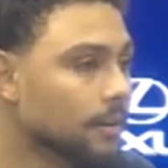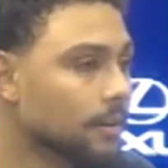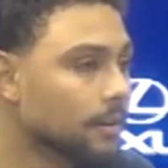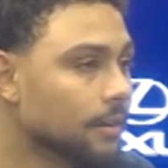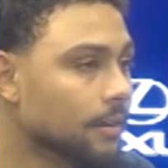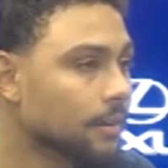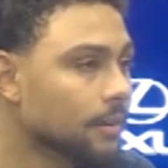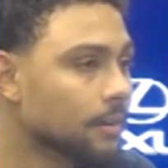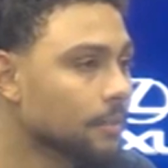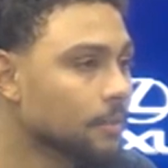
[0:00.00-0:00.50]

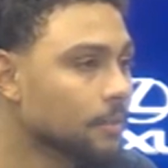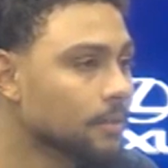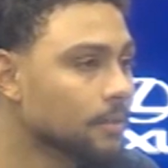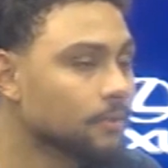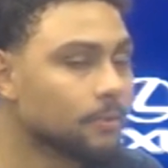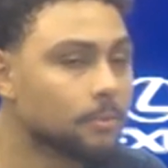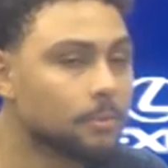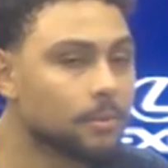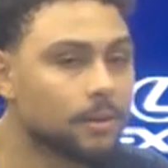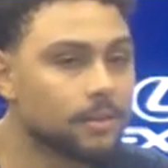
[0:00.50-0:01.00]
He gave me a
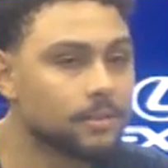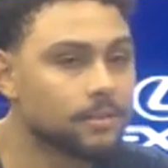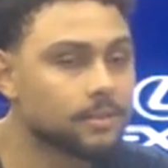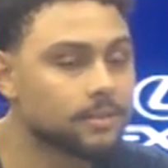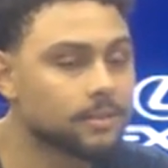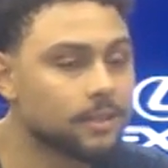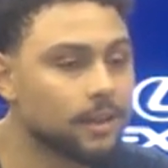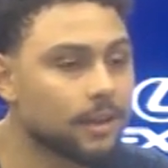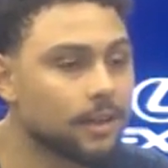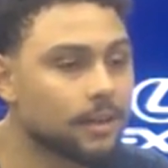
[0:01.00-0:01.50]
few pairs of
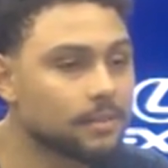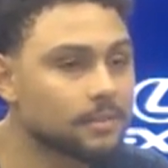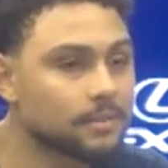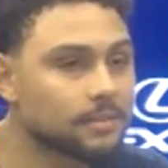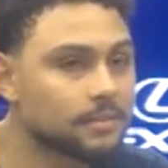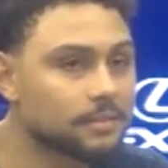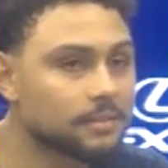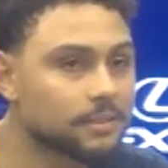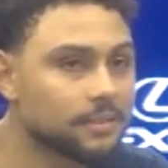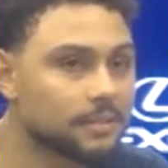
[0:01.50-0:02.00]

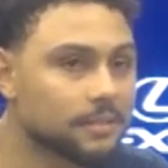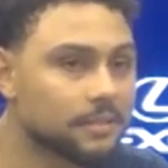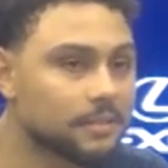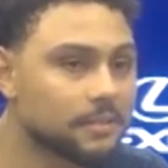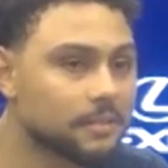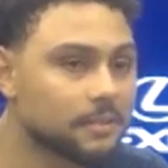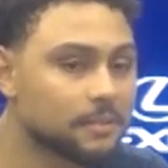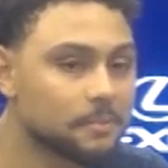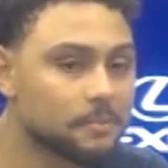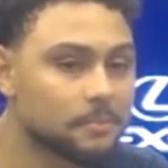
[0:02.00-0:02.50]
socks.
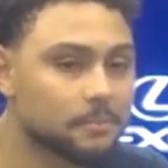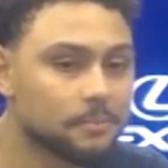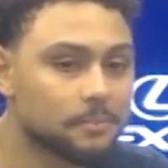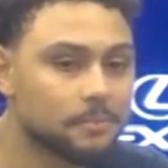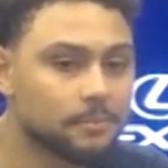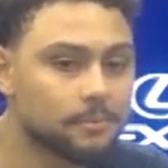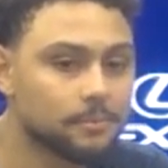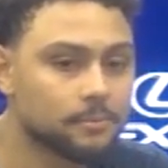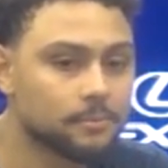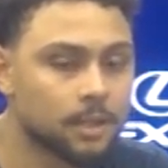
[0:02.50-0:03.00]
No,
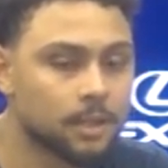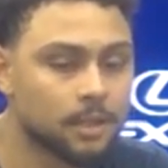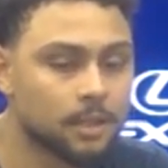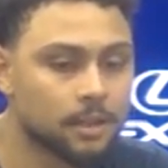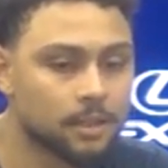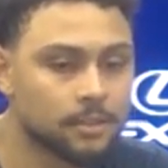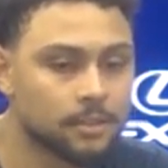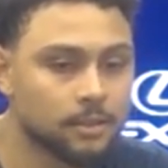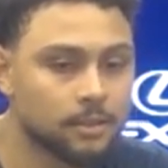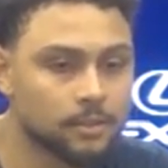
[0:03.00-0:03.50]

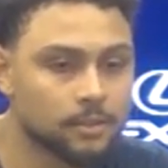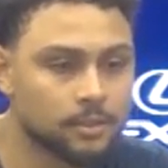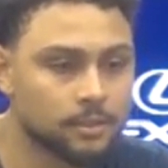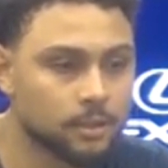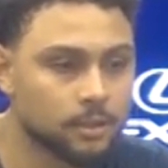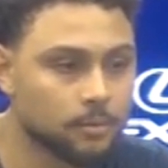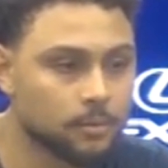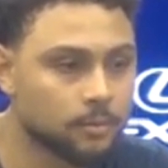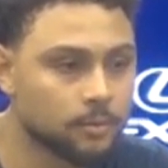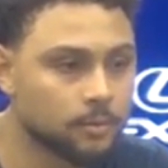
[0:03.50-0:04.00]
that's always
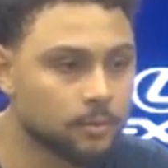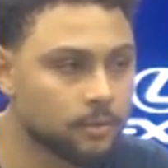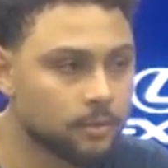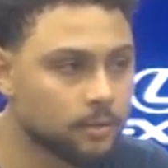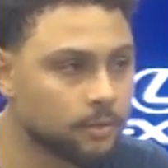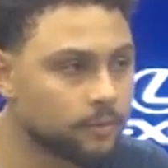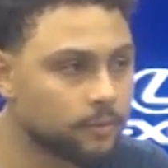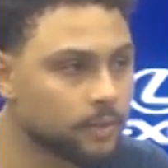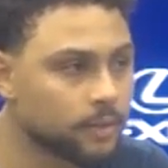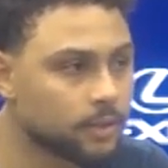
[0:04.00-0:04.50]
dope when, you
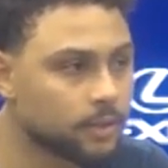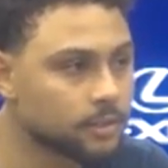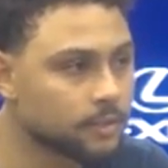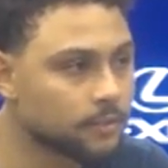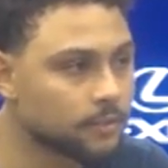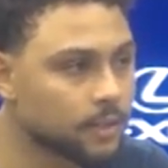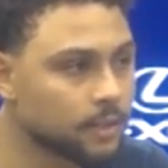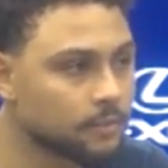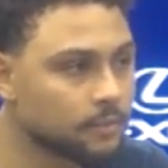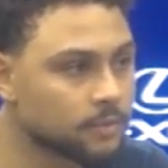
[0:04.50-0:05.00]
know, fans
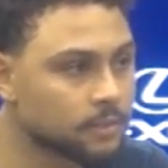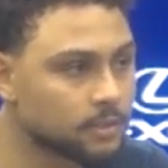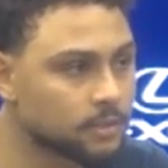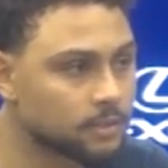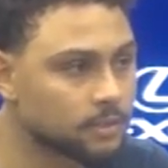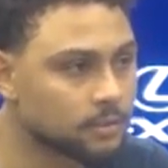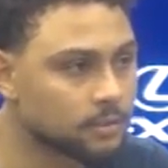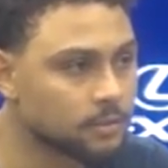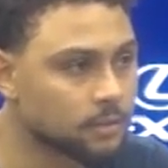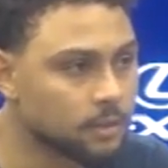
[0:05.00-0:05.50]
have gifts
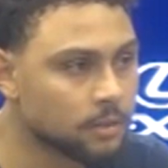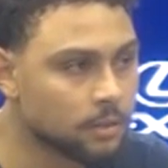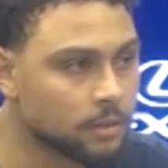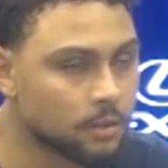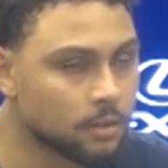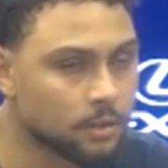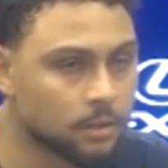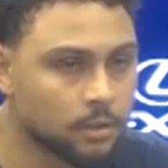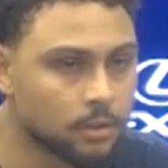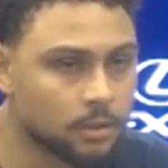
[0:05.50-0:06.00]
and,
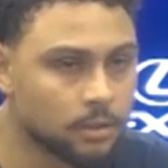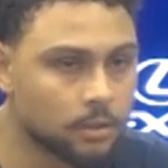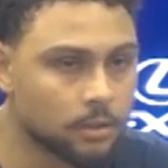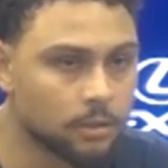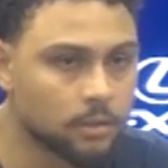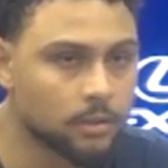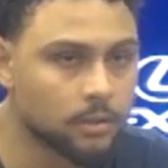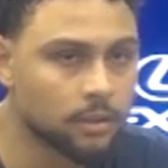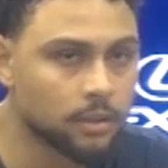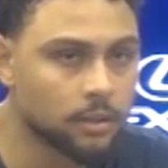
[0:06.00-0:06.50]
you know,
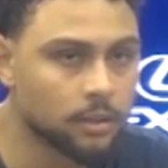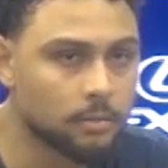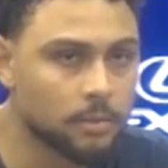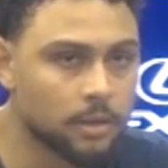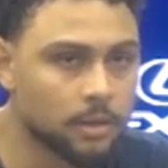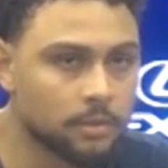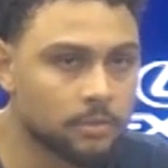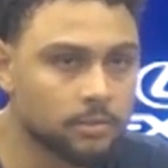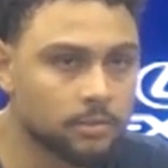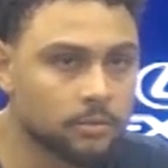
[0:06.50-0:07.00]
they're thinking
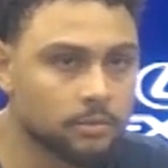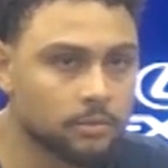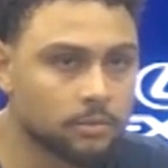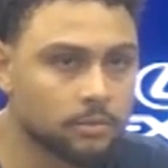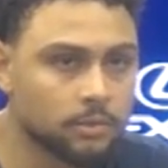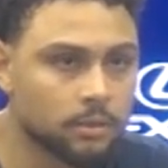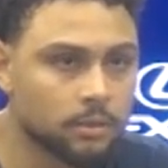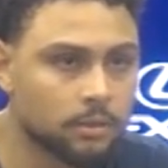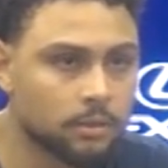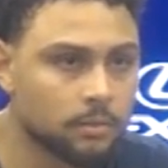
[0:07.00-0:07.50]
about you.
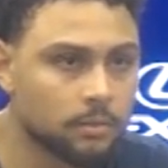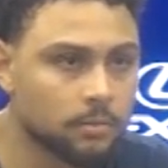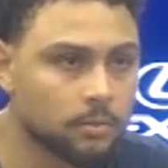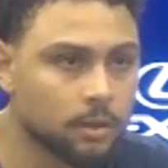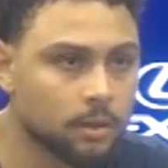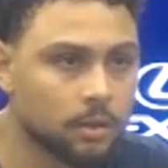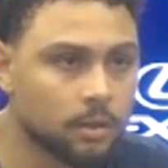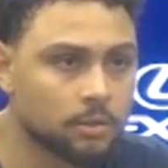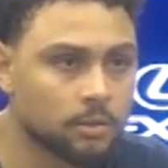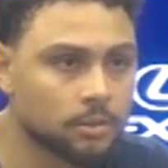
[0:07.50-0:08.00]

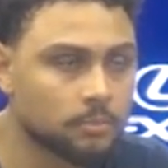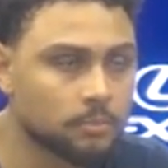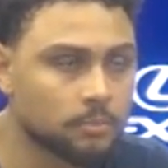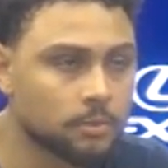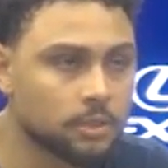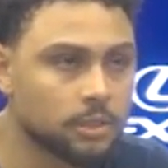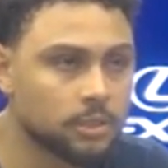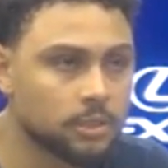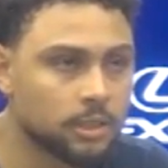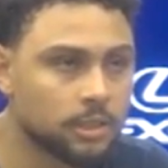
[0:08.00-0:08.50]
I always
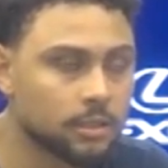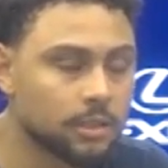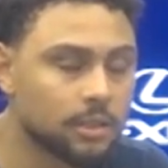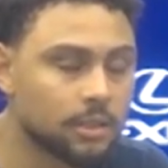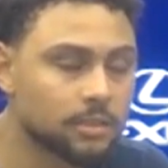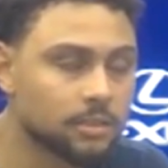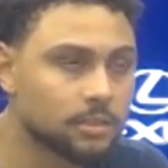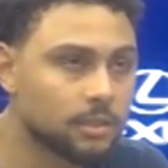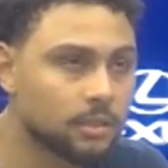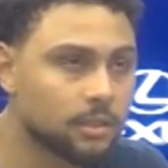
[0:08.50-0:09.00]
appreciate
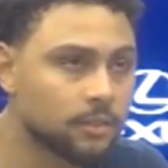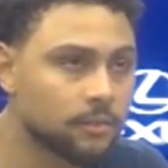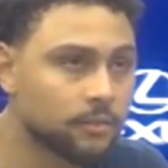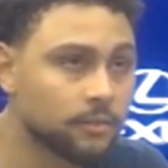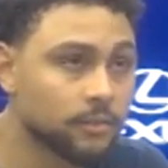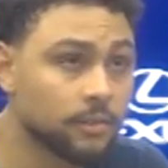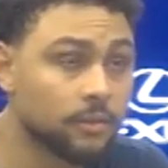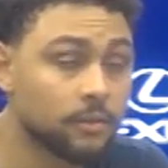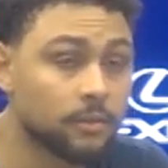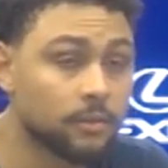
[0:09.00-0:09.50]
that stuff.
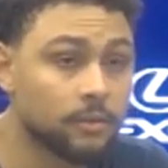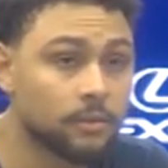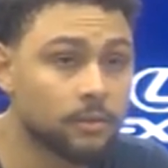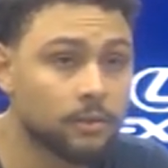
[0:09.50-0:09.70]
And